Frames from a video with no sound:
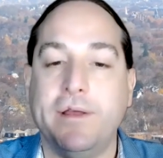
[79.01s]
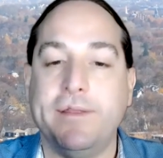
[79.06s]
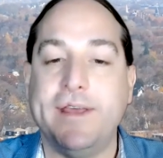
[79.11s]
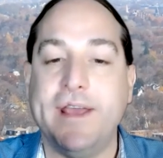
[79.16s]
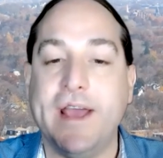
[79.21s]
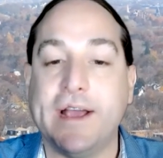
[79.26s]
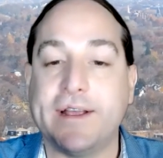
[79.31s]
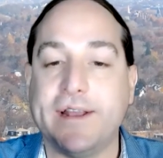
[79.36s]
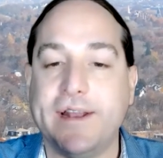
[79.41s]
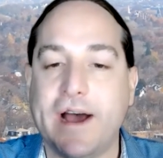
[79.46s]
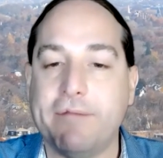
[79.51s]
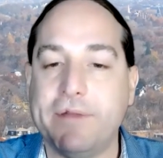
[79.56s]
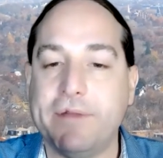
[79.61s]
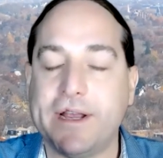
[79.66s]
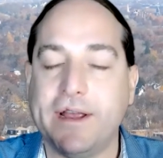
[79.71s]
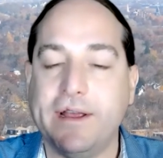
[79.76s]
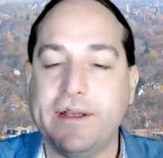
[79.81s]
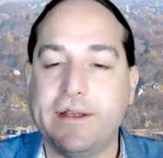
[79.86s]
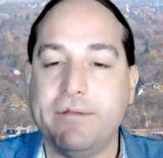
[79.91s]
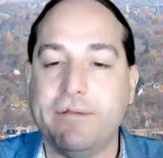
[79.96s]
The
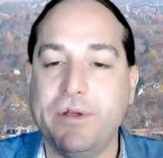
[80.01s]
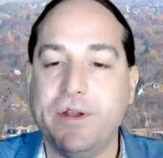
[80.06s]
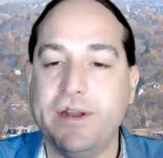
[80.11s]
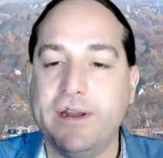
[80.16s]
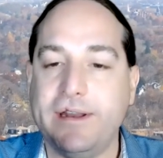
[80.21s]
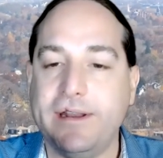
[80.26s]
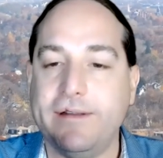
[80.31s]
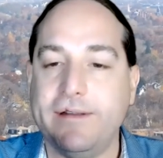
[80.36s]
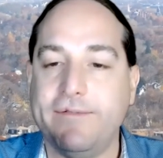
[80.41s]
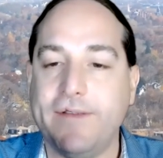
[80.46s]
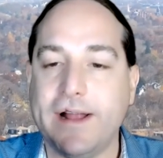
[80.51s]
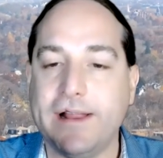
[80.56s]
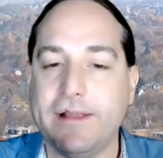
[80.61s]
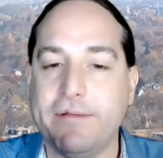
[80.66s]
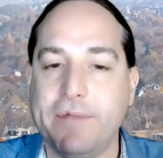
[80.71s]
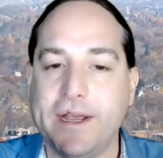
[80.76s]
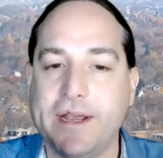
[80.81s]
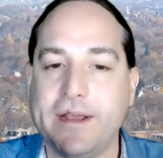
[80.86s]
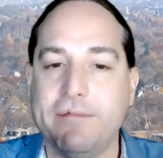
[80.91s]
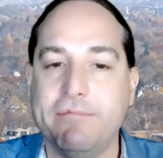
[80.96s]
Economic and Community
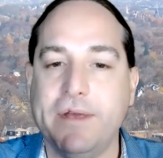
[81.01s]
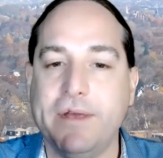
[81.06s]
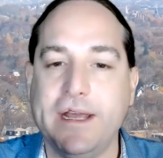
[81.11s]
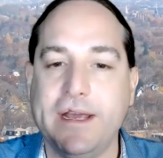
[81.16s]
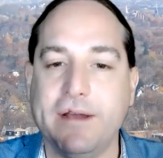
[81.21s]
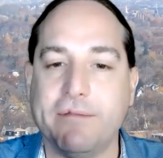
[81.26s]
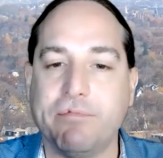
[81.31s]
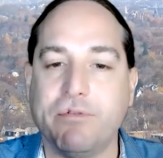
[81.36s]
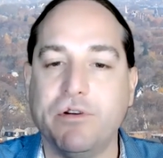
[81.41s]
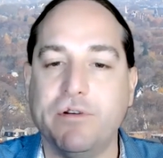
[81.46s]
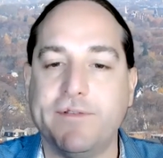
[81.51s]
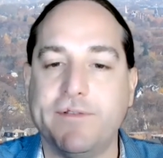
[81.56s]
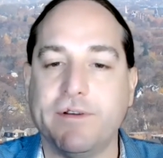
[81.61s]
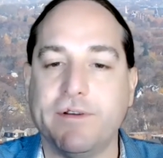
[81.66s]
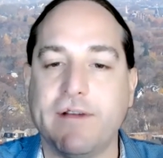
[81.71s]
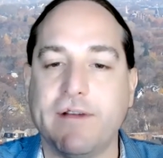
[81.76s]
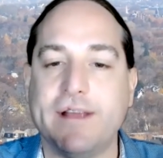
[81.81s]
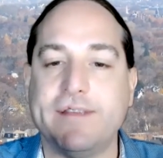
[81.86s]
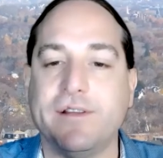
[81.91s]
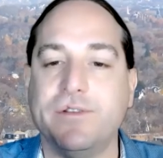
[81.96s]
Development Committee approved a
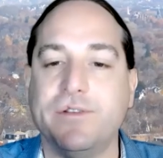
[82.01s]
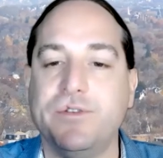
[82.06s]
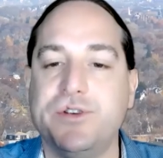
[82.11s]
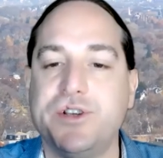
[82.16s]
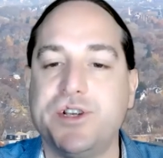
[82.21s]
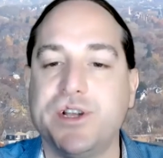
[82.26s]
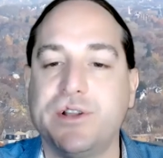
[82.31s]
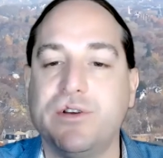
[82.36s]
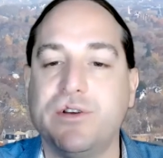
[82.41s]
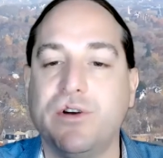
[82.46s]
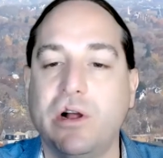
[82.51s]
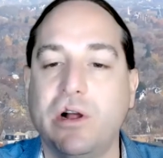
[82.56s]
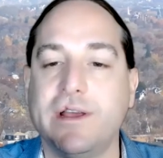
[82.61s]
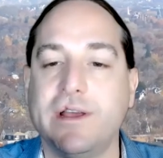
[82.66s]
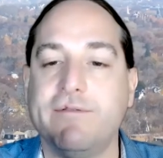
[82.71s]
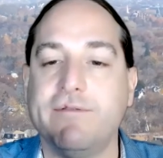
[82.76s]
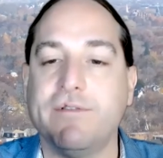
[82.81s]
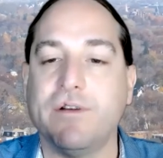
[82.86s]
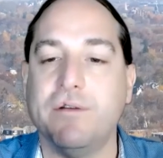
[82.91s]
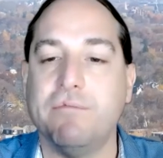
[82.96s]
resolution
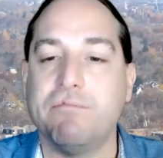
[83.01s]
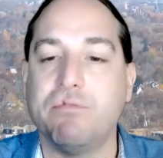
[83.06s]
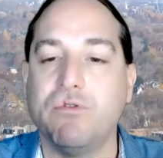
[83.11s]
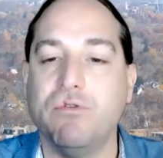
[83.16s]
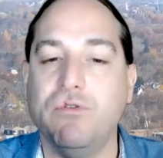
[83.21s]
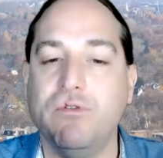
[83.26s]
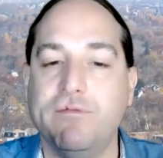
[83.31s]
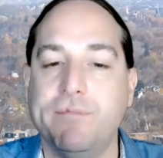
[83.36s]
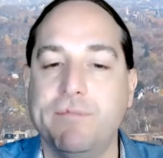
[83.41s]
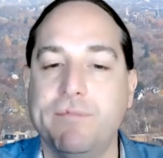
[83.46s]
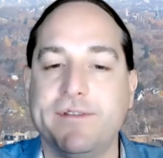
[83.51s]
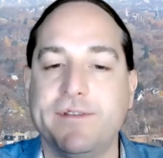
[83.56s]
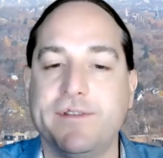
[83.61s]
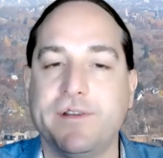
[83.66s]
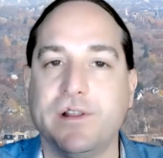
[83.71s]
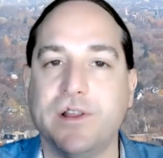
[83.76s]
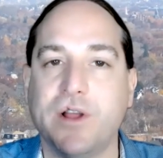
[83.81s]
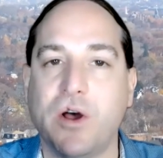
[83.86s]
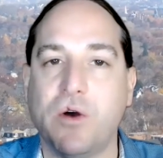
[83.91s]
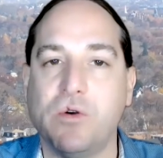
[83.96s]
calling for improvements
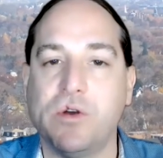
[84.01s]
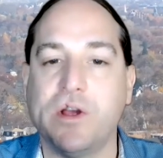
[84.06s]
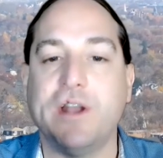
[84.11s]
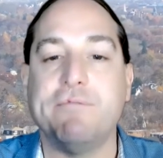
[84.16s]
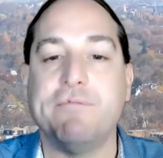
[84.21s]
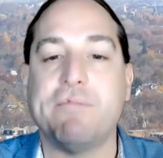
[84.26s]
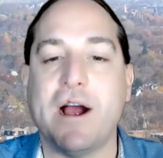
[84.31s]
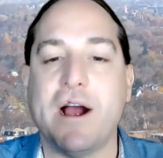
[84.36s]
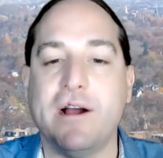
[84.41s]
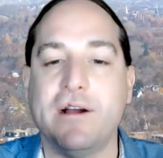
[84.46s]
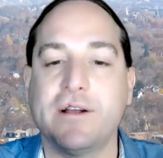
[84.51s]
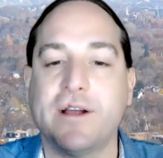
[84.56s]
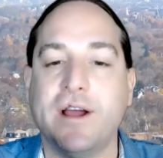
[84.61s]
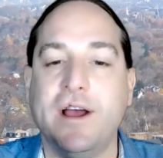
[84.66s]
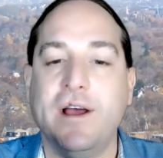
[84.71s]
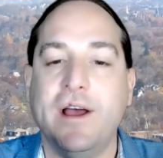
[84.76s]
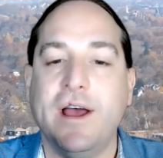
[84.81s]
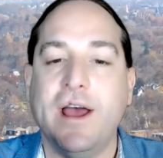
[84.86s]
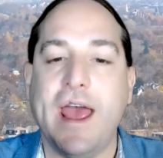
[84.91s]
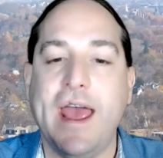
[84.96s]
to Logan Park,
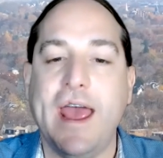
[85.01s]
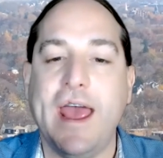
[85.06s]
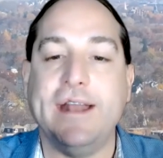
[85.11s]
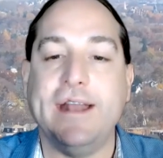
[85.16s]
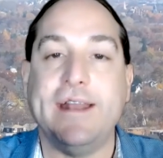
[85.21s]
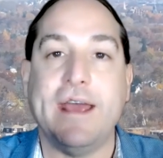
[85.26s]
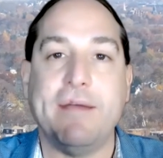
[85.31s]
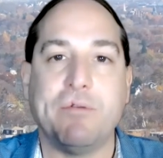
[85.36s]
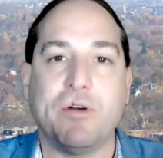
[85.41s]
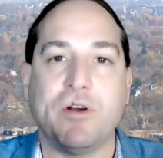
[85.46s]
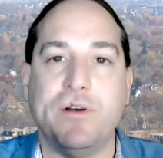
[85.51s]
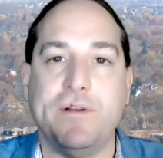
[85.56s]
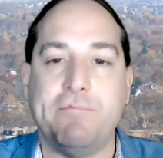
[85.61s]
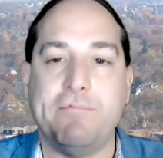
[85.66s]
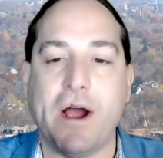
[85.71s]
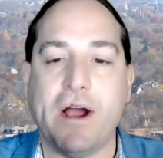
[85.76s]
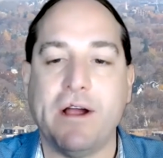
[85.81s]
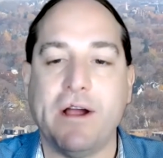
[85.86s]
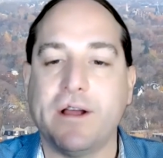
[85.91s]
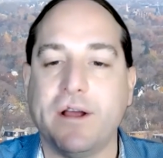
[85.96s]
a neighborhood
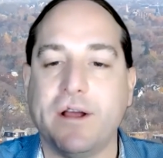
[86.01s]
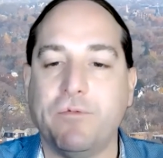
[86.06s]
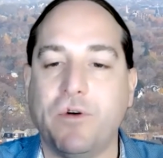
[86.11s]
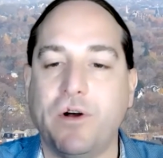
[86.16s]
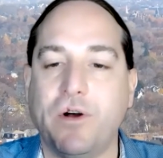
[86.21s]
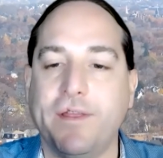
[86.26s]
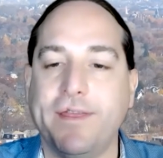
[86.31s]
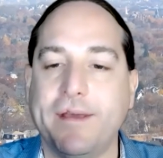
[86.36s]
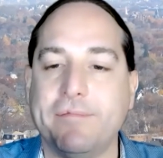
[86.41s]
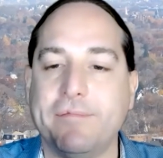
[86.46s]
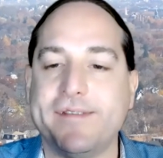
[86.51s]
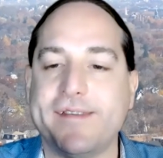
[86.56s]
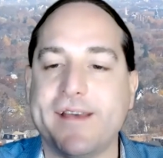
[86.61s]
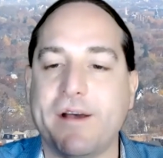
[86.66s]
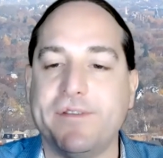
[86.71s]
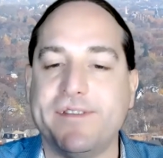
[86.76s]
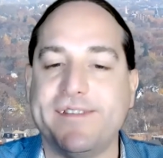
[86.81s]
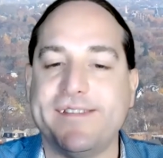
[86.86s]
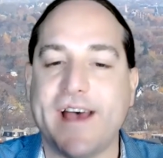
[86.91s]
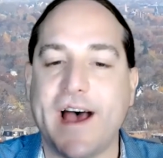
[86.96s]
park on Waltham's
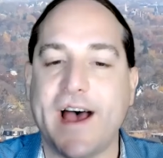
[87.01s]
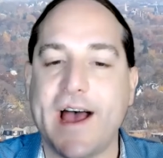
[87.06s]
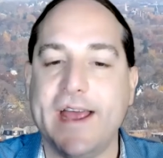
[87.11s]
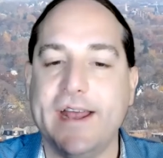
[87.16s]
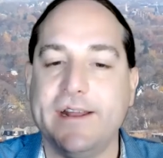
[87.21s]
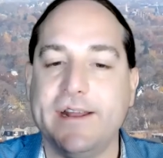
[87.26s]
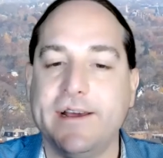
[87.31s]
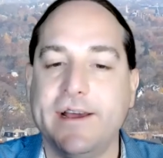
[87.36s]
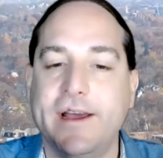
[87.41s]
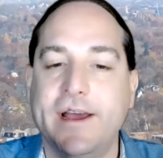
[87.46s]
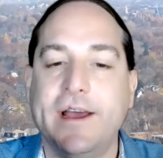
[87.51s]
south side.